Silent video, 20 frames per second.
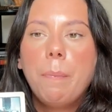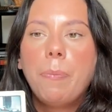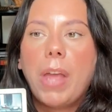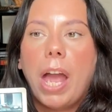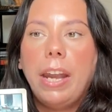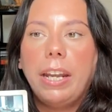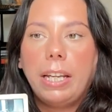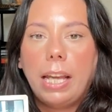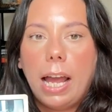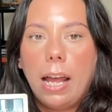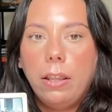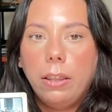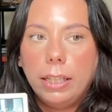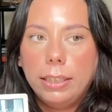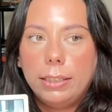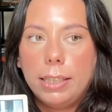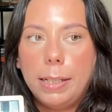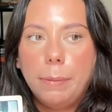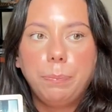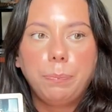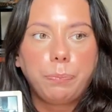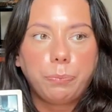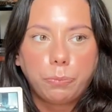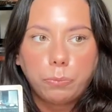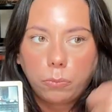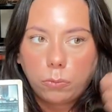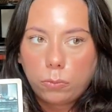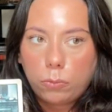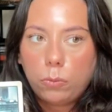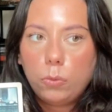And again, listen,
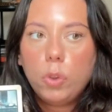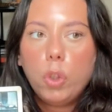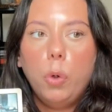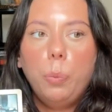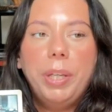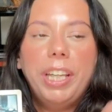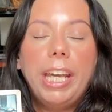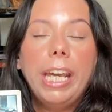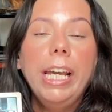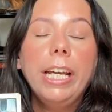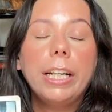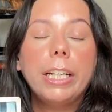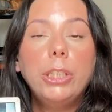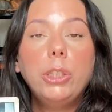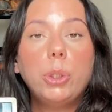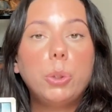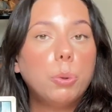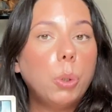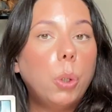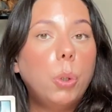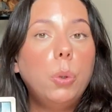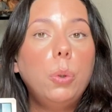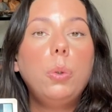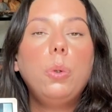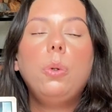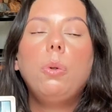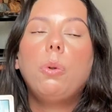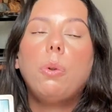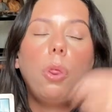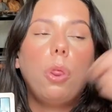we can't
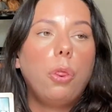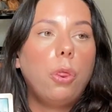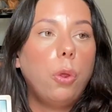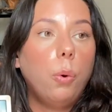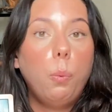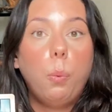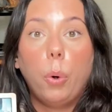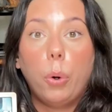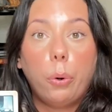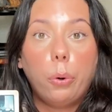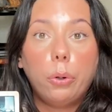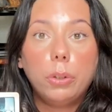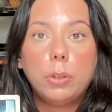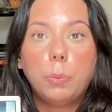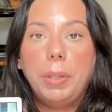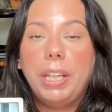control the world.